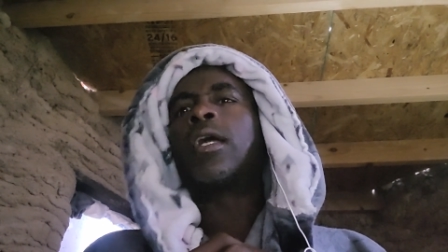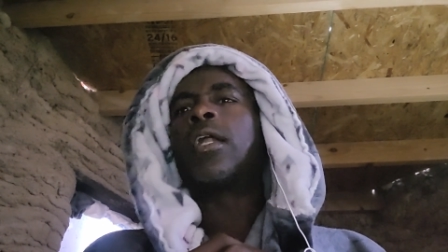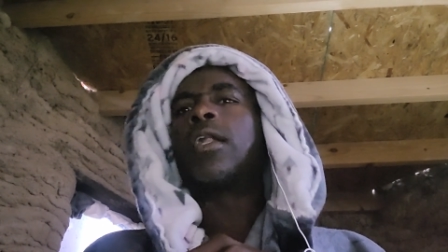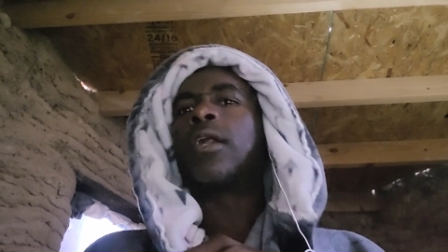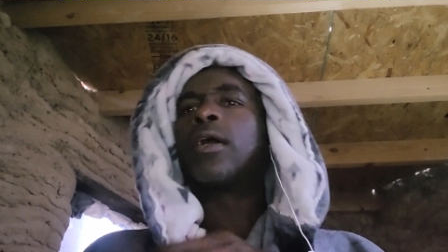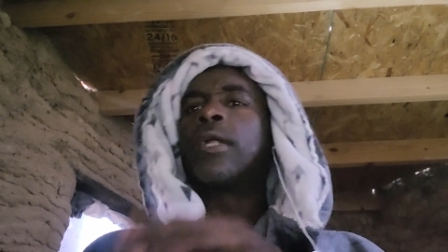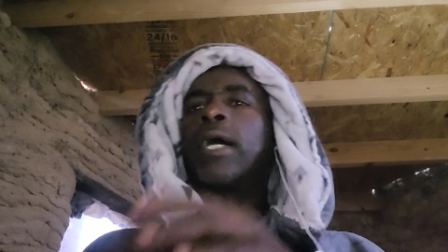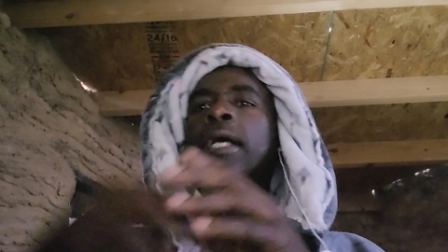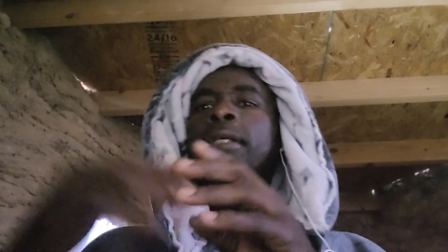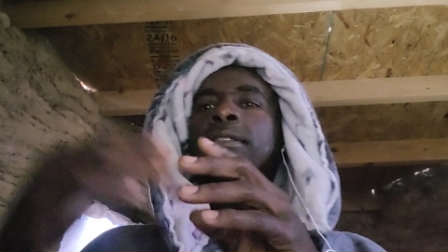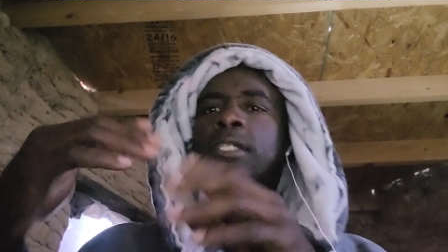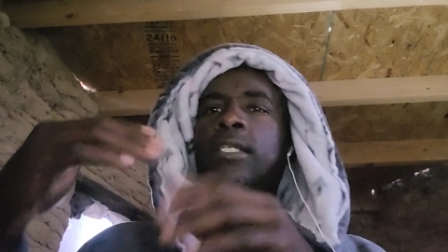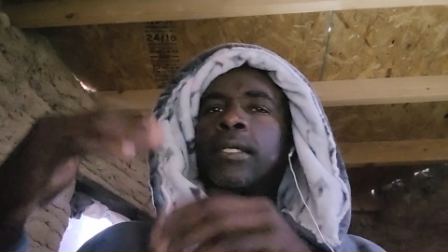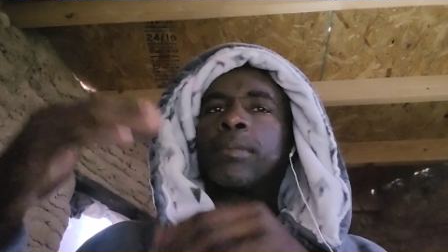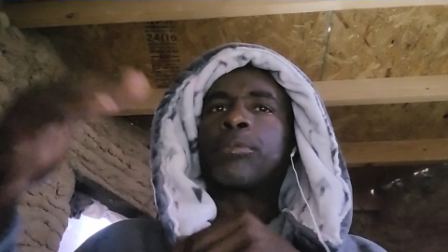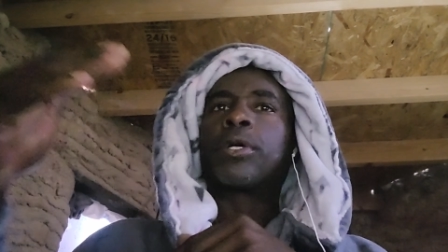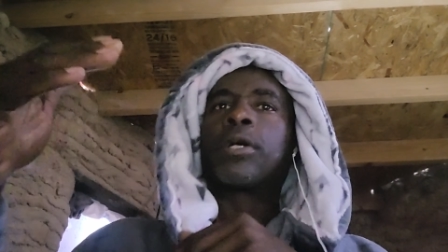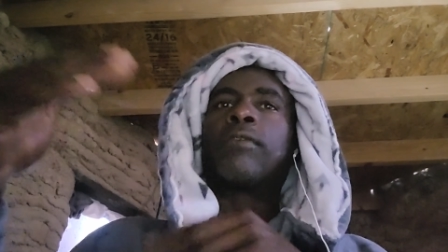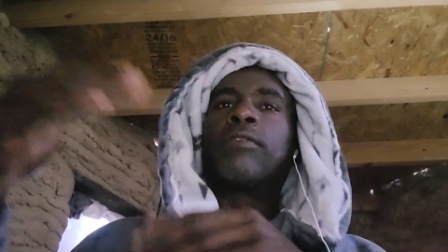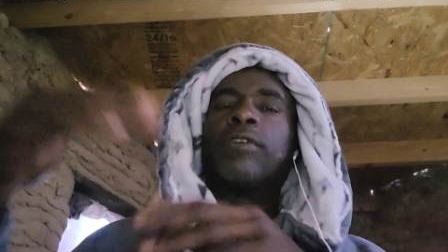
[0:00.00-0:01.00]
No, I
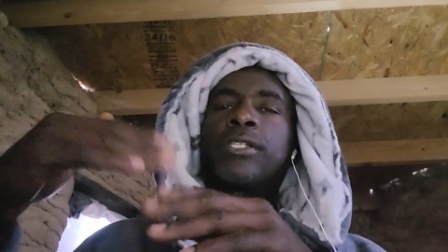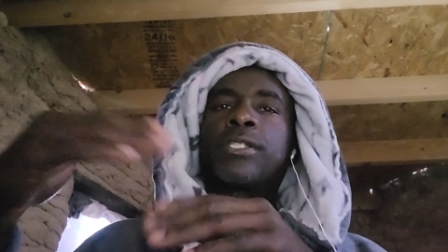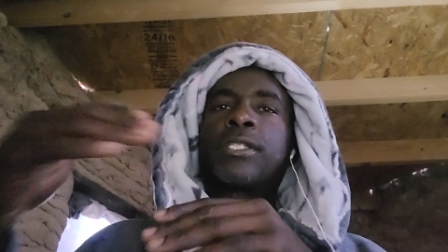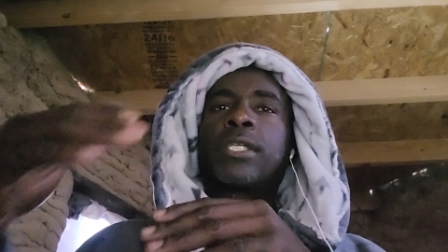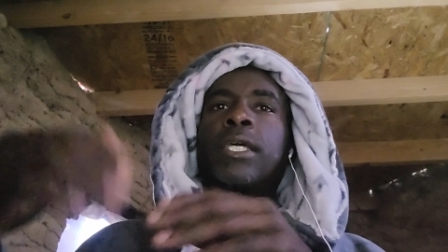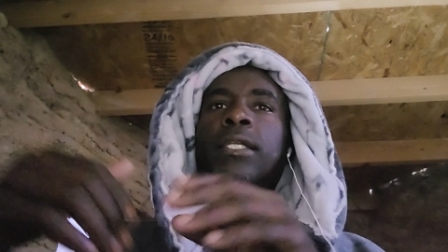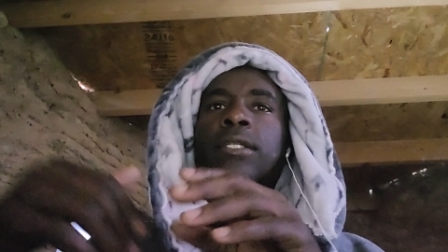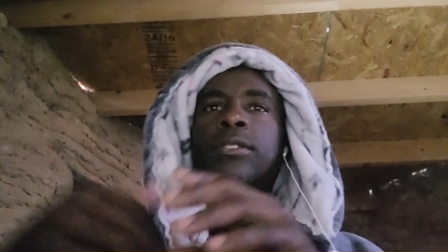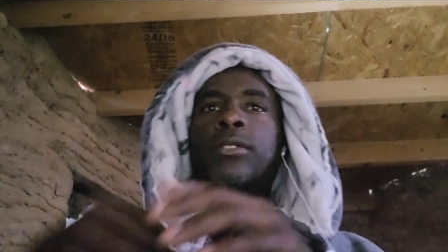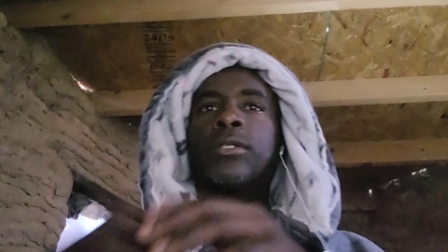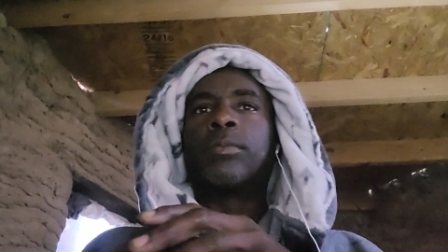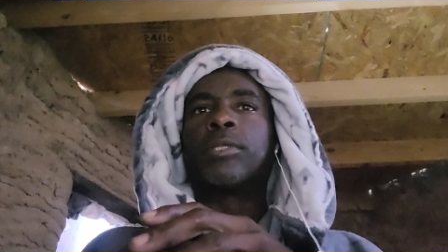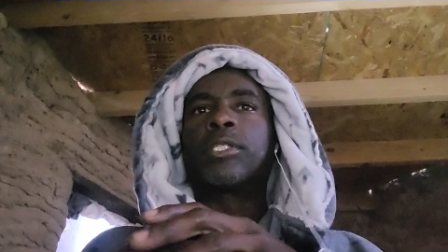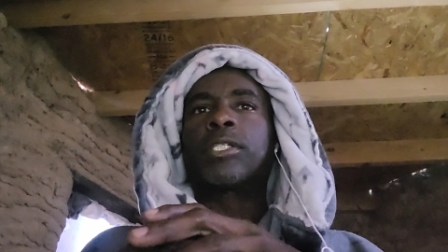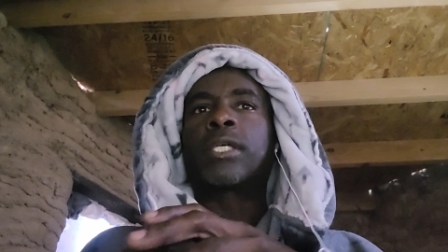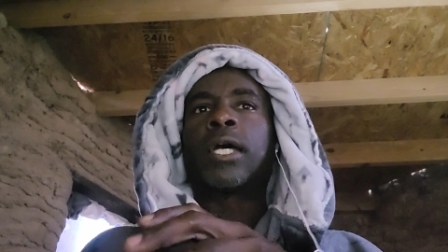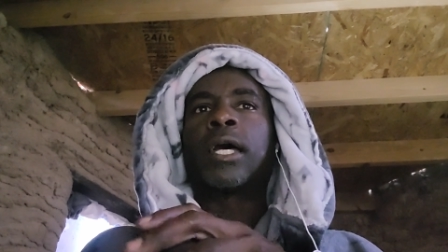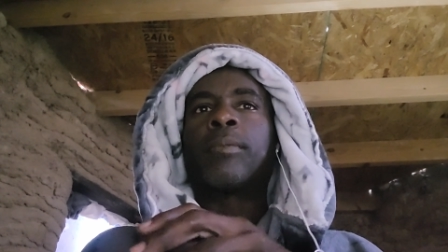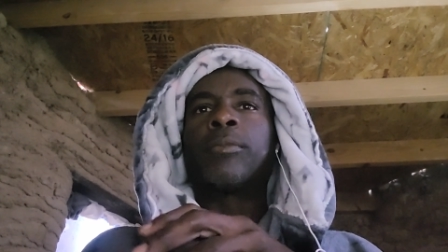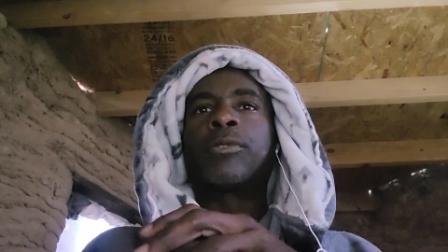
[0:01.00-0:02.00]
skipped over Insane
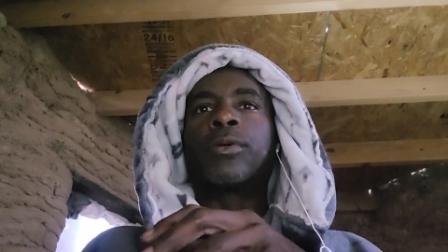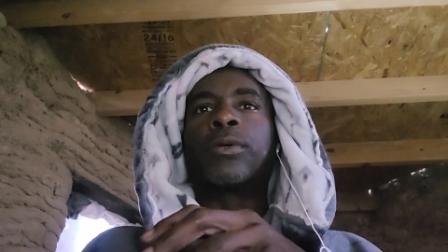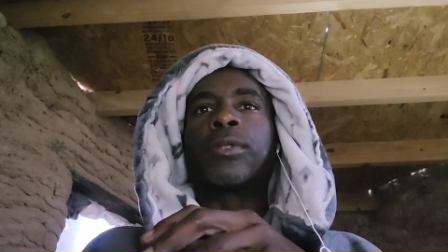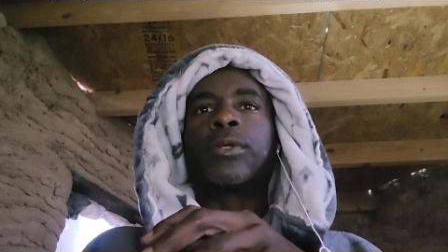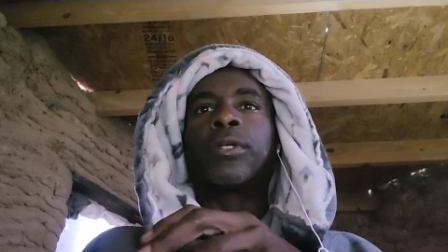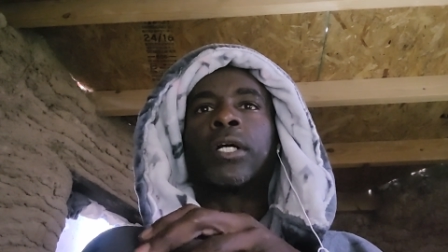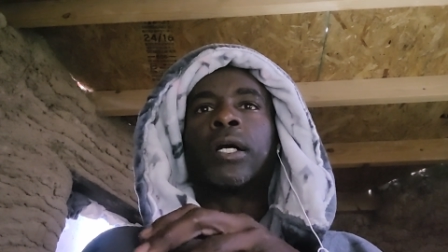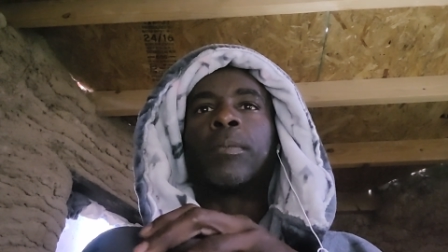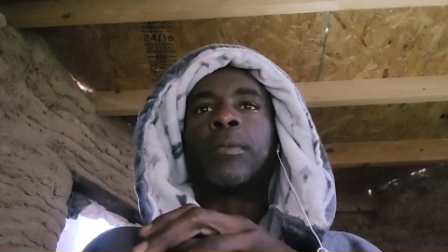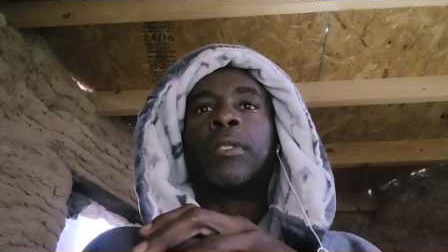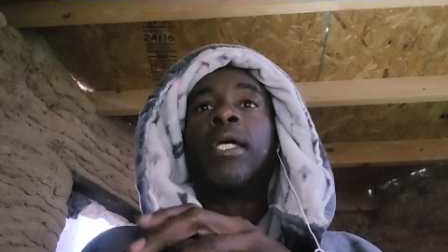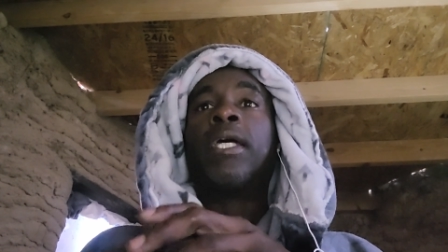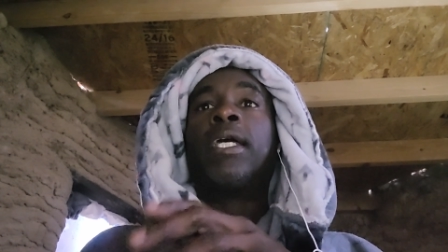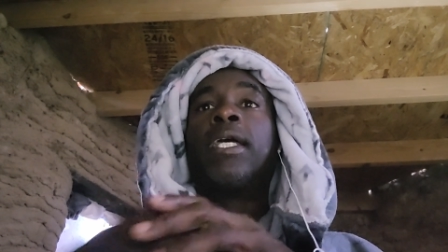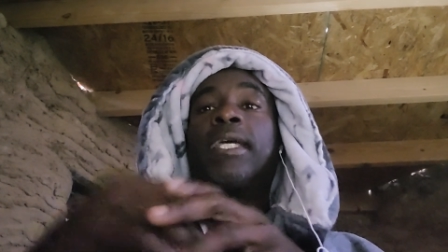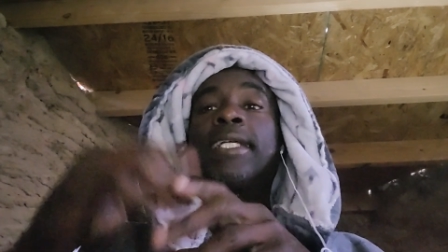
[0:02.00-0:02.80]
Tuna's comments over the couple.